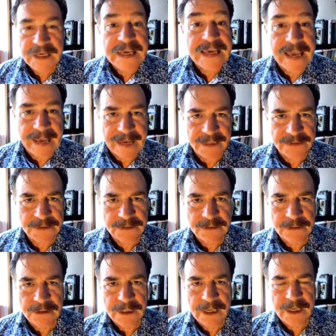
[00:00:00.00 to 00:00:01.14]
he has
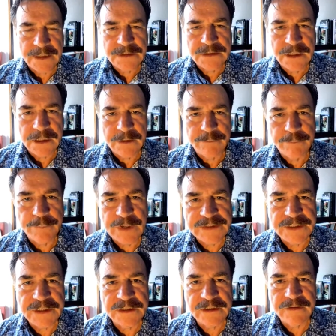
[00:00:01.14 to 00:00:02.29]
as
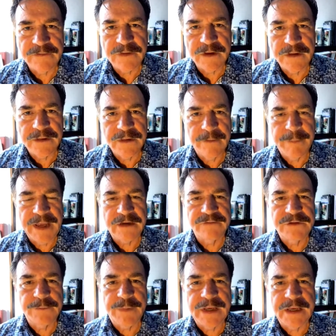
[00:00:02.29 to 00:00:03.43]
president of the Bank of
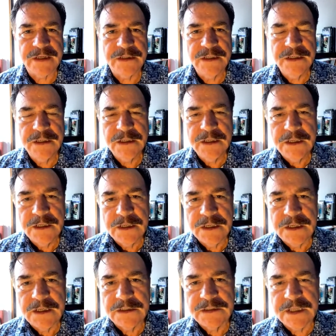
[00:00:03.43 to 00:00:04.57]
Japan
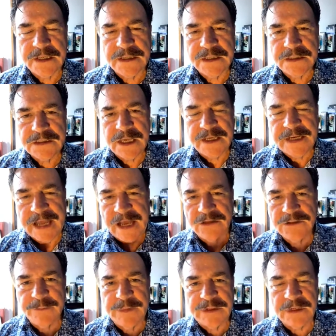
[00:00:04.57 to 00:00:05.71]
is that this
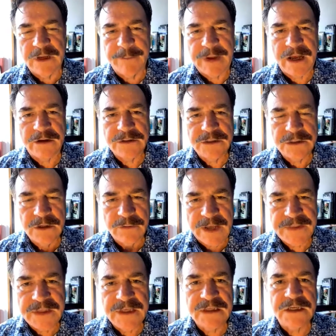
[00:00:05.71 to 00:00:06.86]
announcement about,
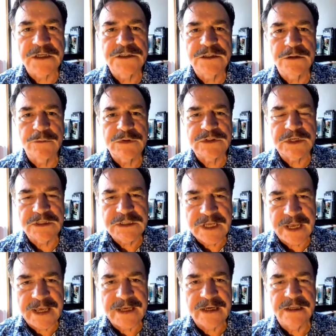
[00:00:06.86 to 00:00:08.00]
I think the consumers can
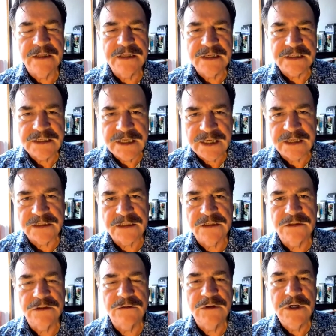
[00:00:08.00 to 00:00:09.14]
take this hit
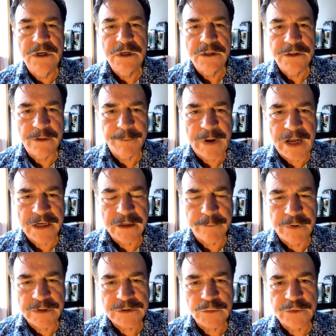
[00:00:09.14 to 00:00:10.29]
to their
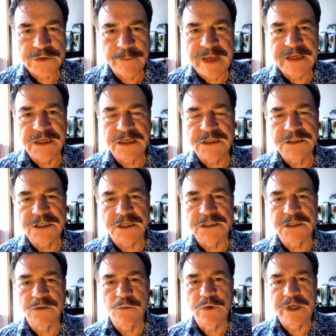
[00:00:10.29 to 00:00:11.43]
pocketbooks was made in
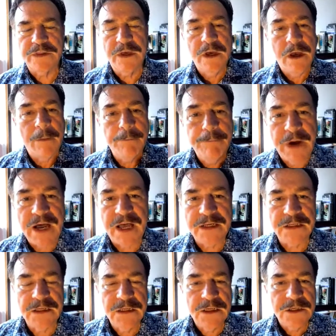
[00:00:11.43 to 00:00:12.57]
conjunction with, but
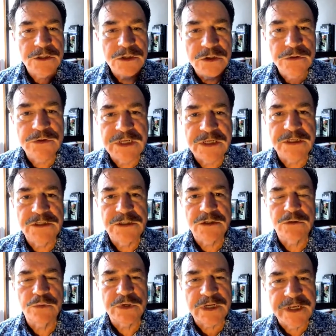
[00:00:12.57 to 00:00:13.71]
you need
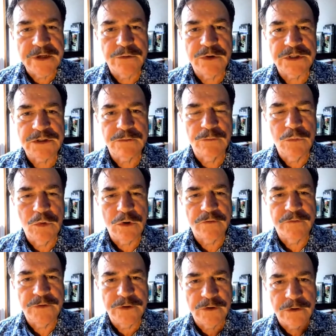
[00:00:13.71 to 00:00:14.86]
to relinquish more
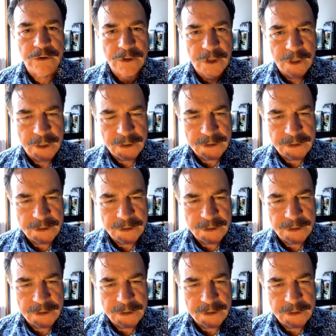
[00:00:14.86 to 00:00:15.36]
of your